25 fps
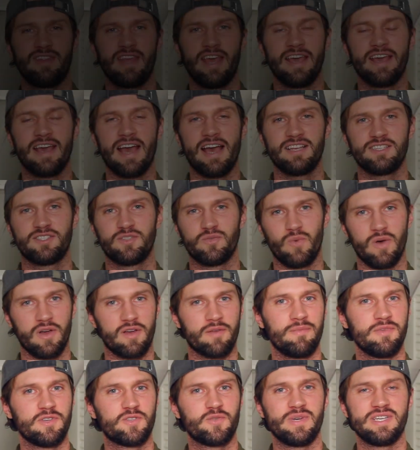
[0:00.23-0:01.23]
Hey guys,
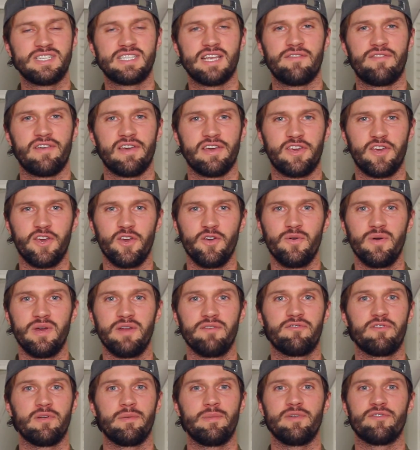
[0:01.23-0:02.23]
welcome to this week's FAQ
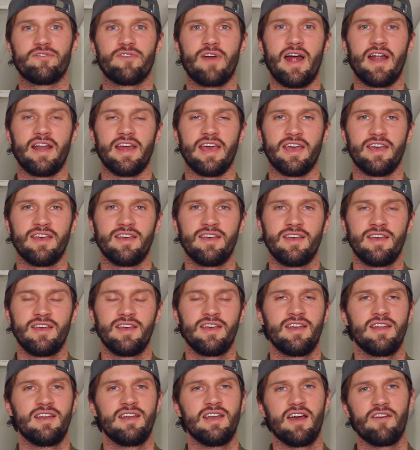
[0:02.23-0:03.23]
and Freebie Friday.
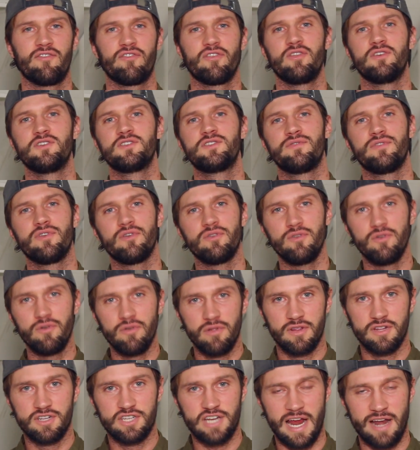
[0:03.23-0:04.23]
Now for those of you new
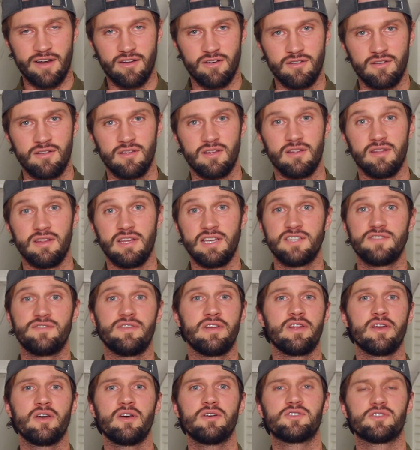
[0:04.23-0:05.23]
to the channel, these
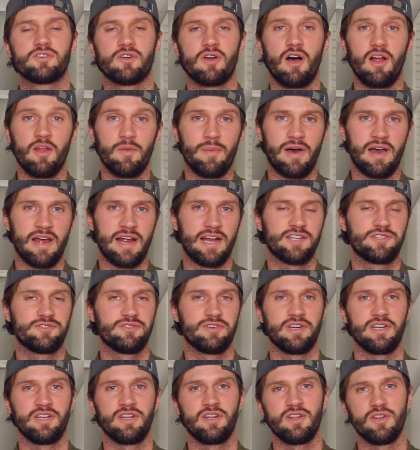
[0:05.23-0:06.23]
videos are all about
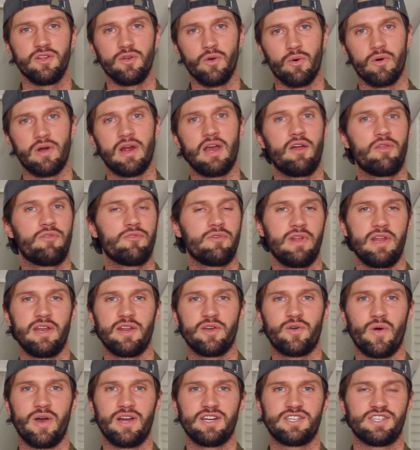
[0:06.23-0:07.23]
answering your health
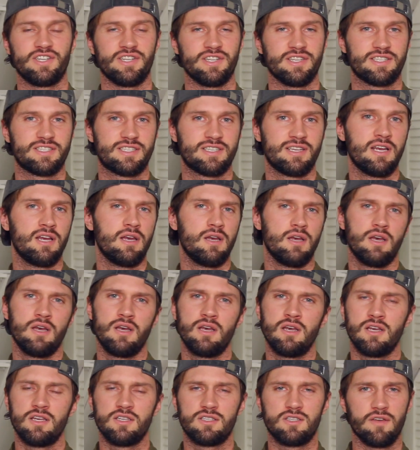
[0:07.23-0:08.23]
related questions.
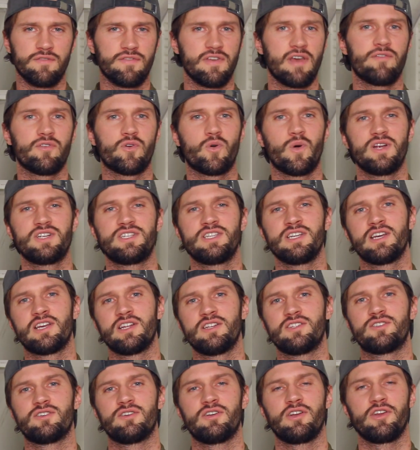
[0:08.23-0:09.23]
So if you have a question
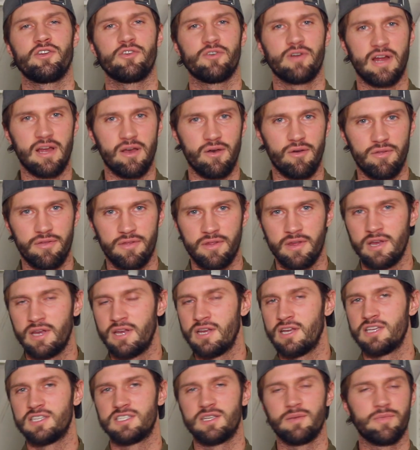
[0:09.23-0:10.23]
concerning your health,
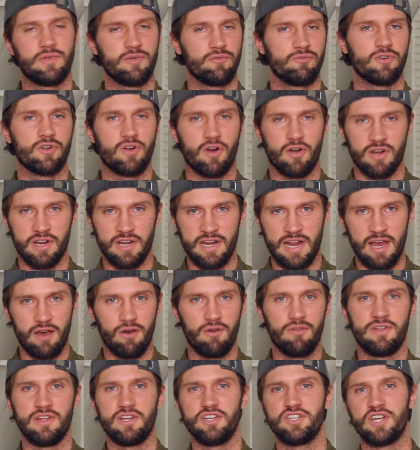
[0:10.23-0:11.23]
something regarding
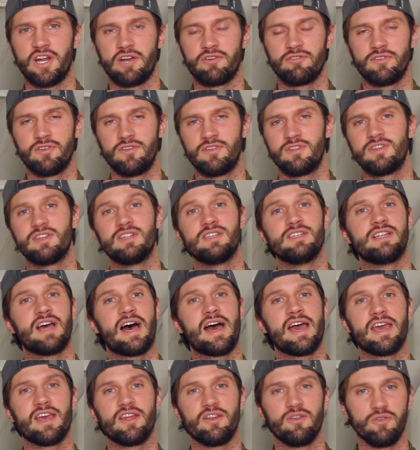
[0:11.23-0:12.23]
health in general,
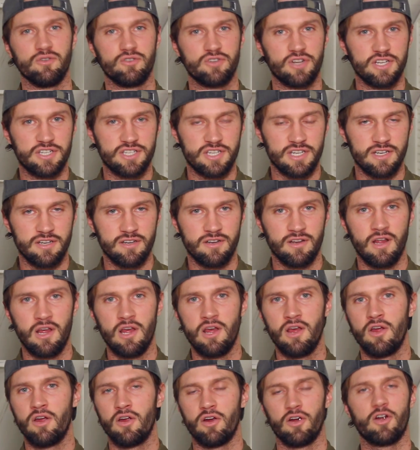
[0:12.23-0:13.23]
diet, nutrition,
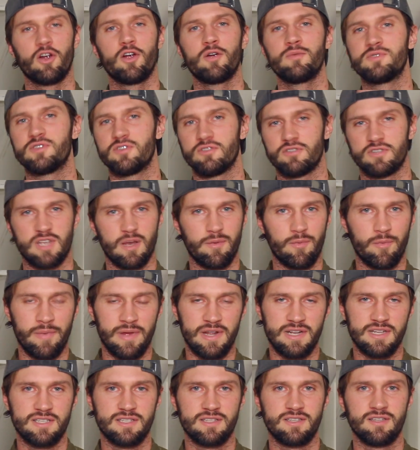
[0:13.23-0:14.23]
herbs or
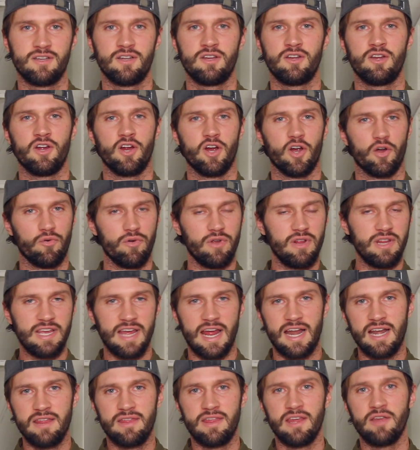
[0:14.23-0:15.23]
supplements, or really
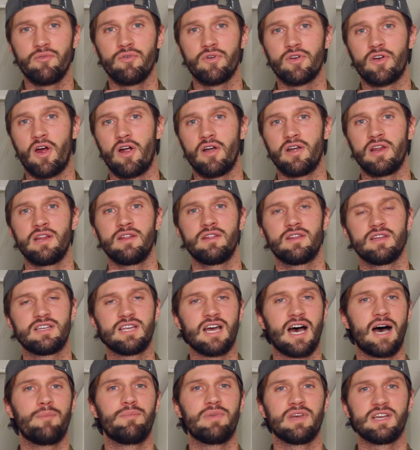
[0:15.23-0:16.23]
anything regarding the
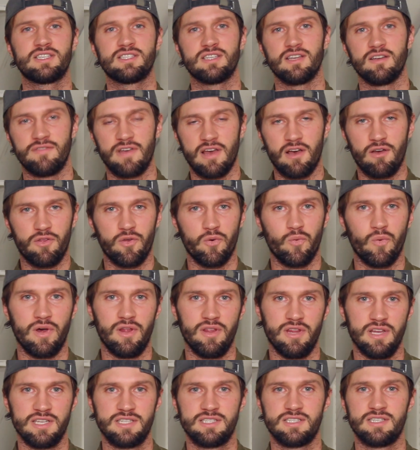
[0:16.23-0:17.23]
topics of health and
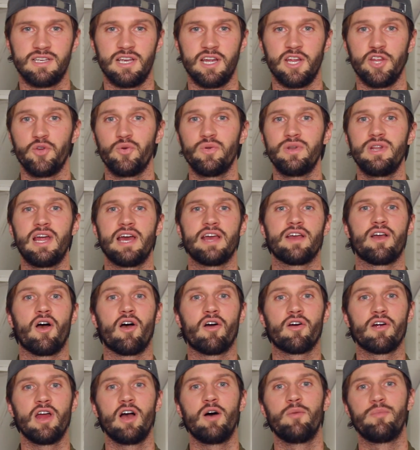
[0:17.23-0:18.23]
wellness, and you would like
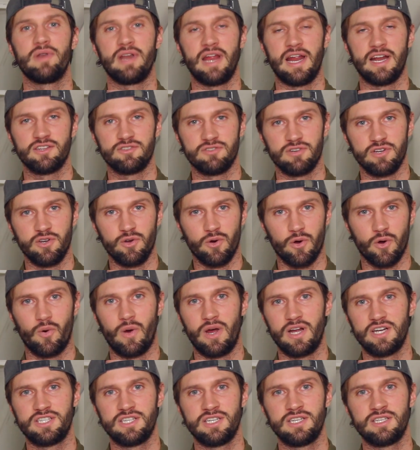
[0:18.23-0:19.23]
our help in answering your
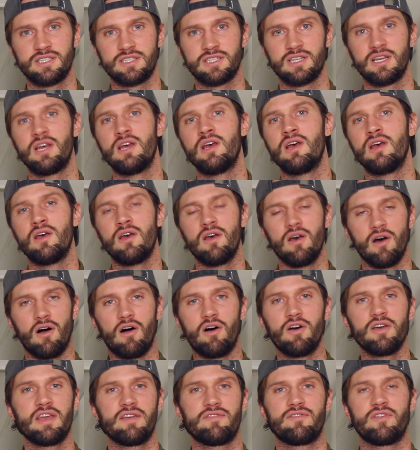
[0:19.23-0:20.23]
questions,
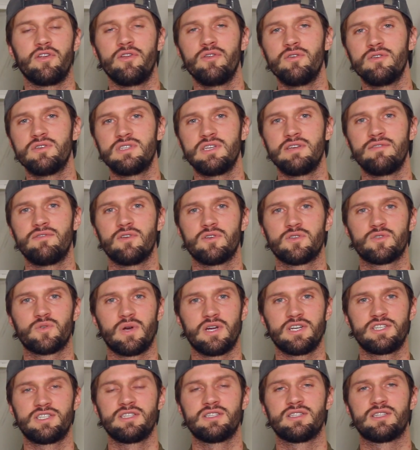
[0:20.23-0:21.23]
all you have to do is leave those
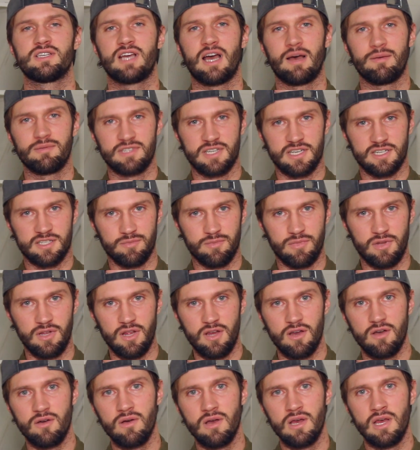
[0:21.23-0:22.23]
questions in the comment section
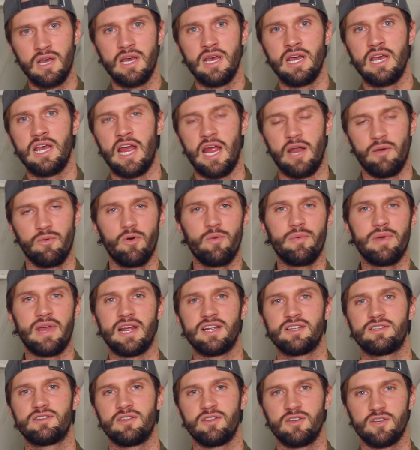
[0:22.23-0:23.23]
below, and we'll be
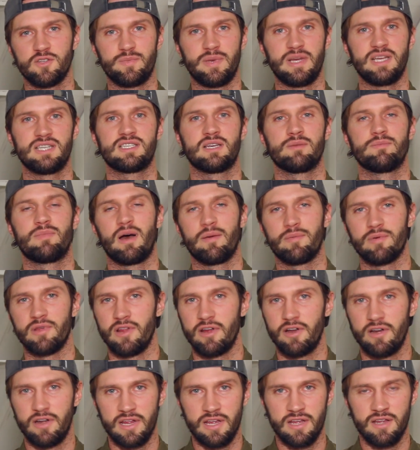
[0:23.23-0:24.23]
answering those based on
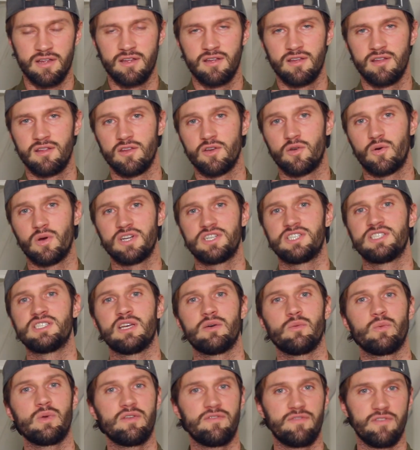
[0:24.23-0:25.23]
popularity, the questions
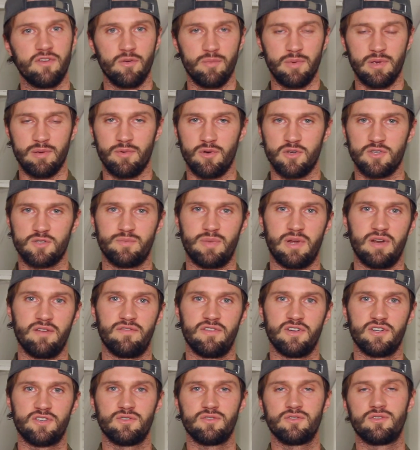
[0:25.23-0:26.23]
that we feel be most
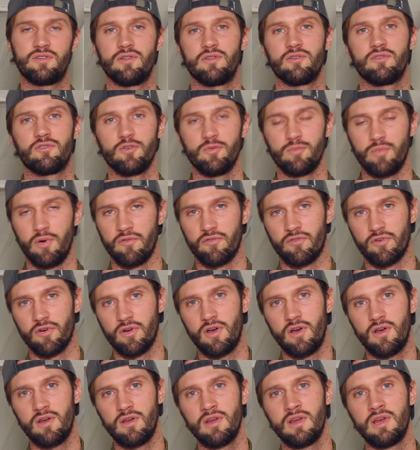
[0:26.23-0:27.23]
beneficial to the group
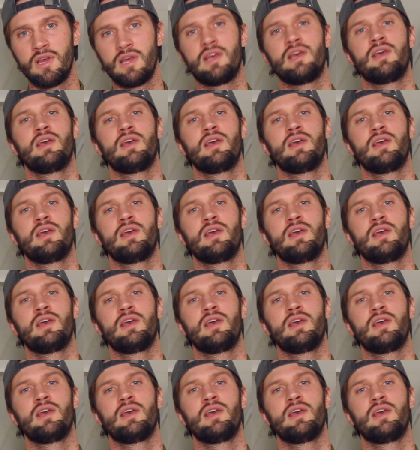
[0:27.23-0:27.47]
overall,